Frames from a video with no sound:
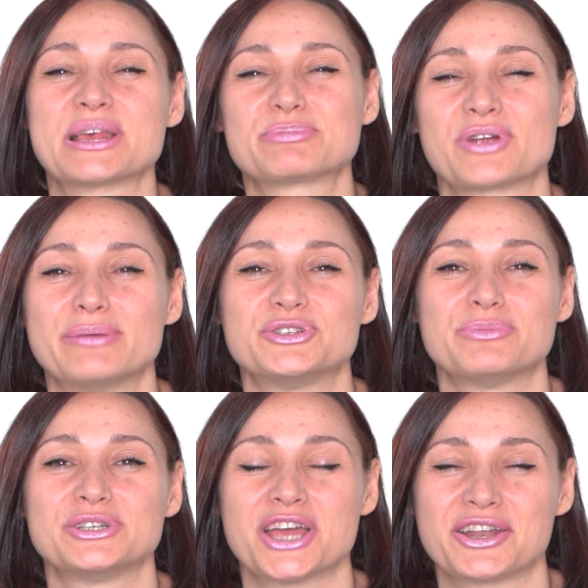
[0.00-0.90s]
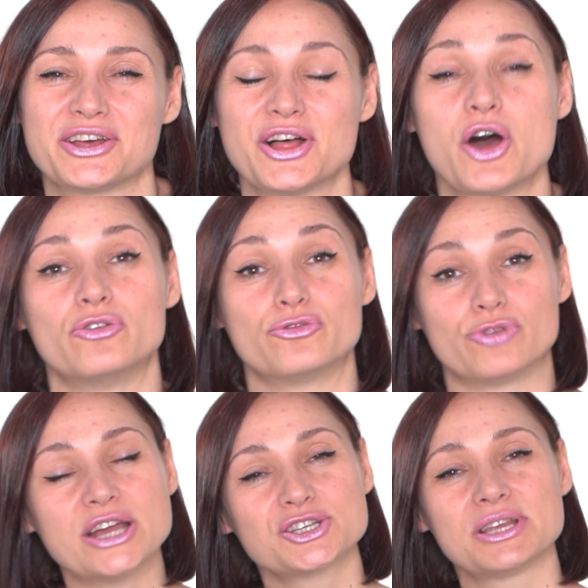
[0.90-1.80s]
subscribe to my channel,
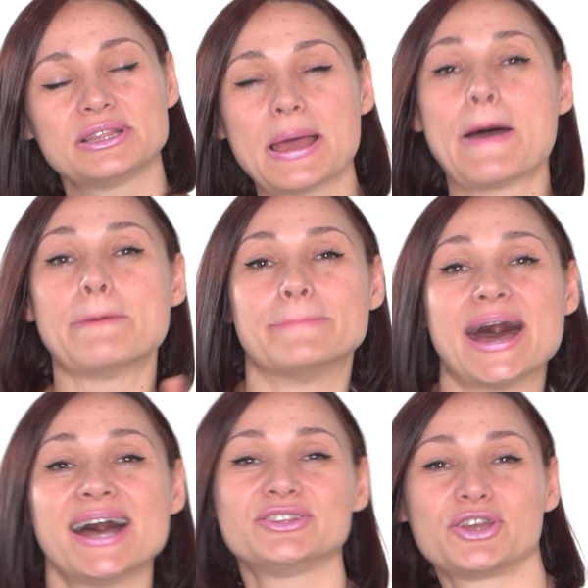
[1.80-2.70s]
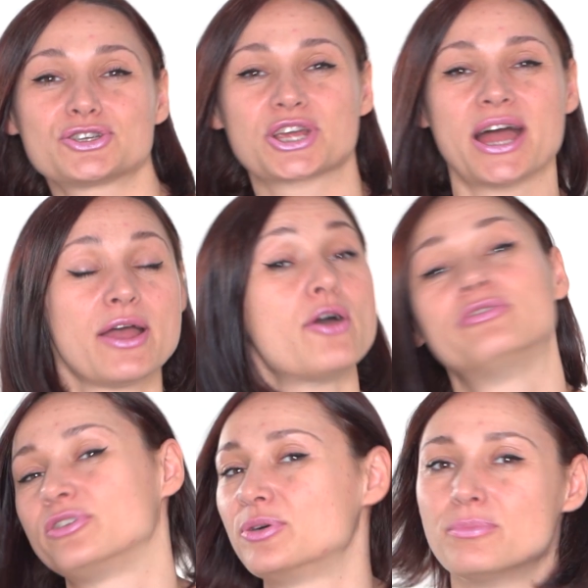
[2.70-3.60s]
Russian Matreshka,
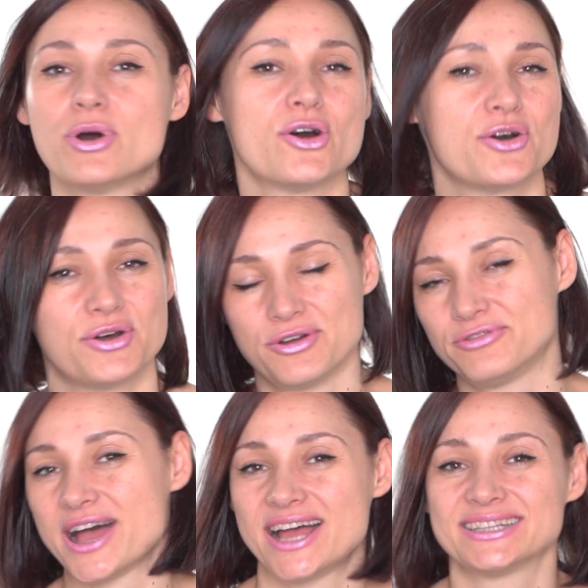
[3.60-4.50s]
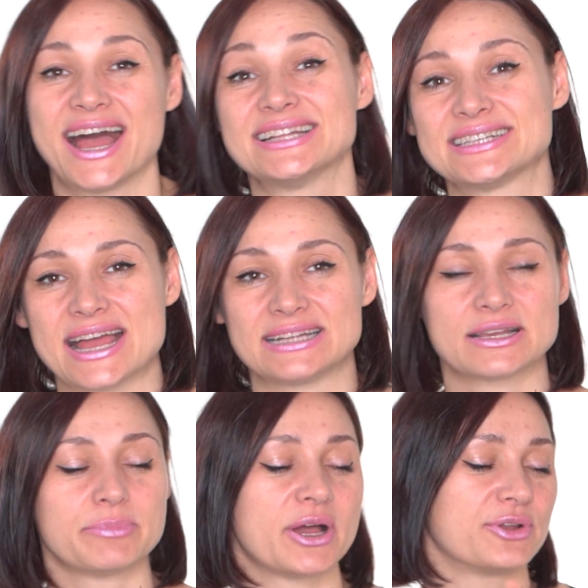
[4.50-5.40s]
for more fun content
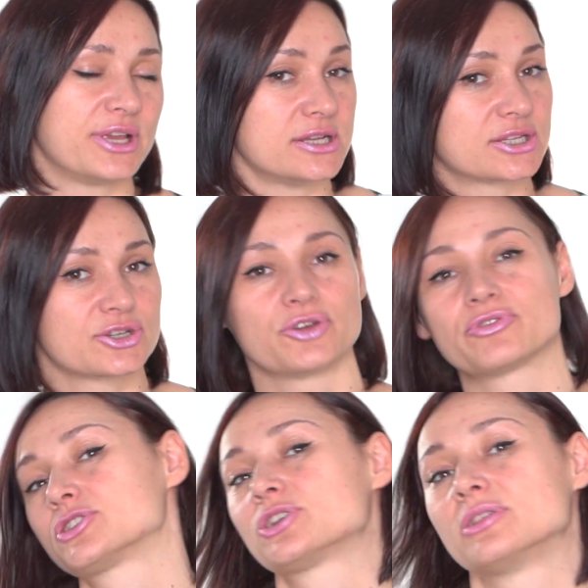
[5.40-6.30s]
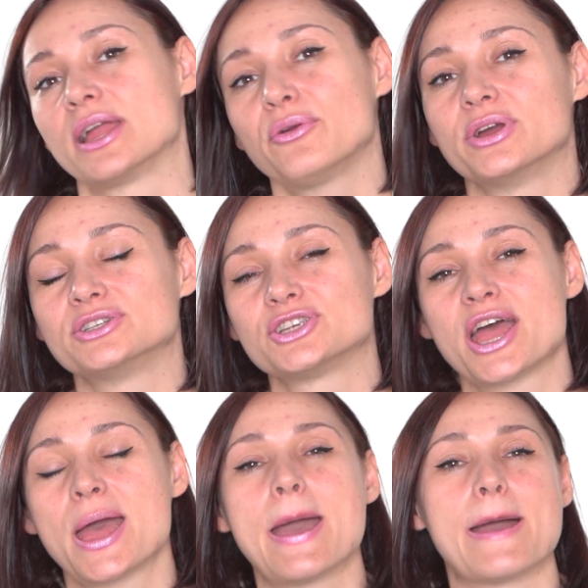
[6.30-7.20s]
about history of Russian language,
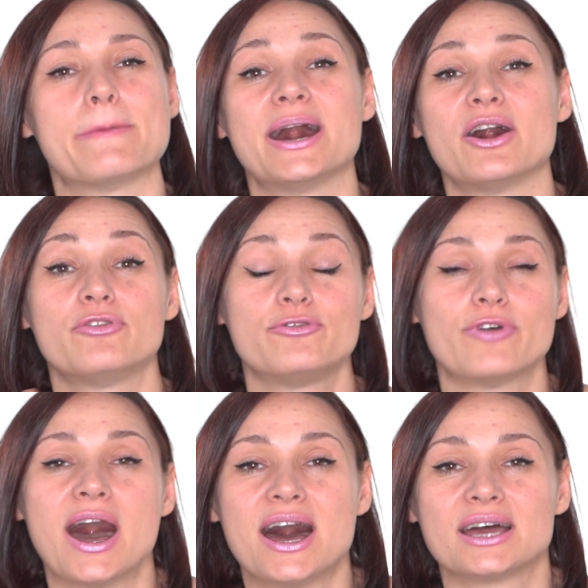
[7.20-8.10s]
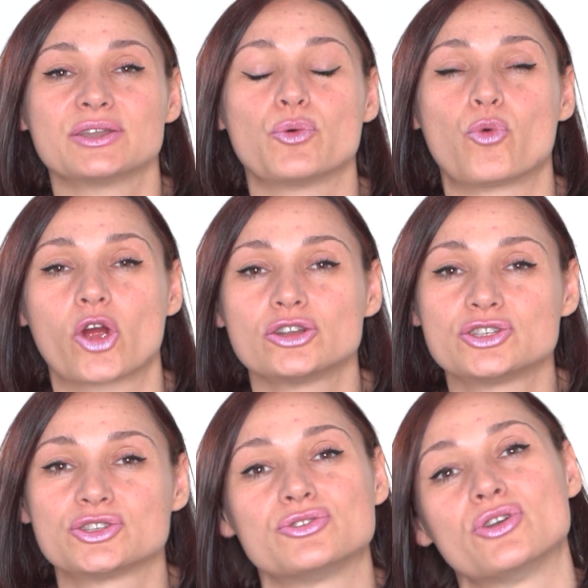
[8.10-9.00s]
about fun words
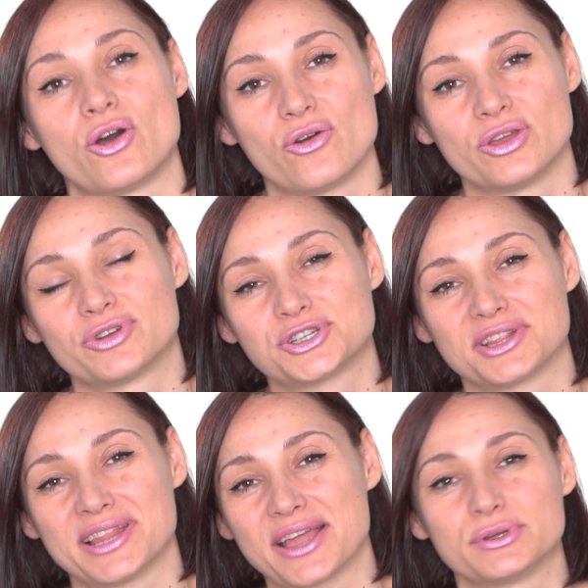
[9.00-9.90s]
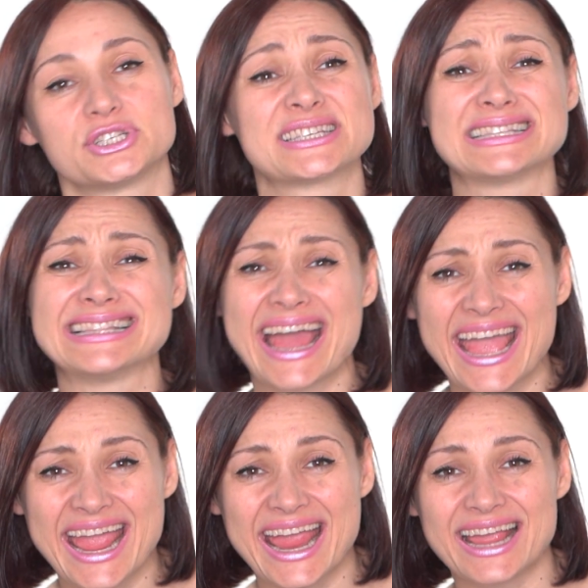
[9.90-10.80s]
to know in Russian language,
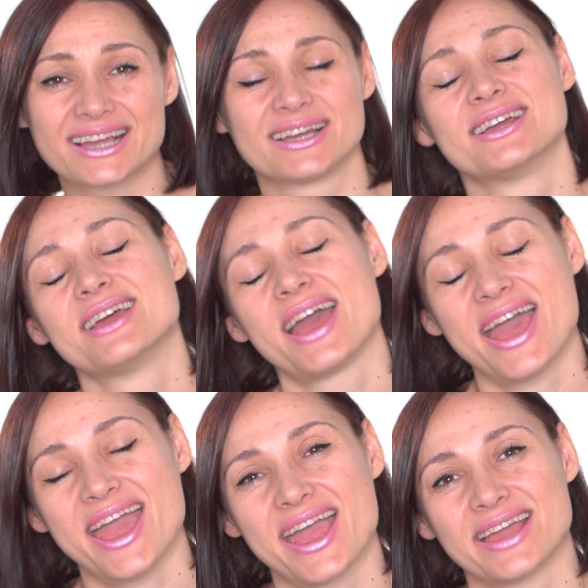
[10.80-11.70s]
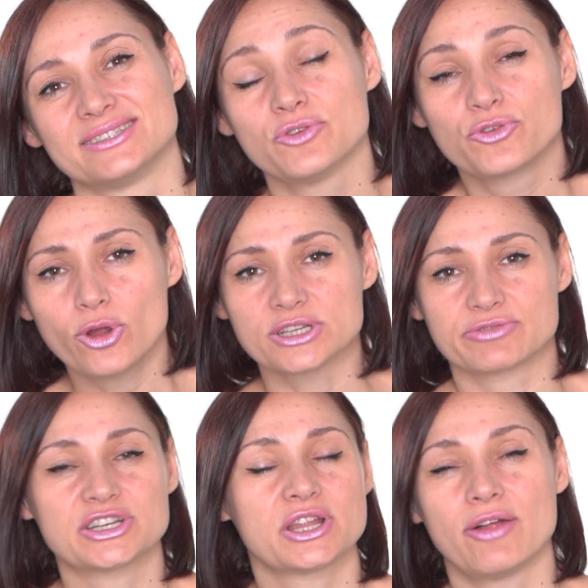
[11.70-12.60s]
slang, and of course, Russian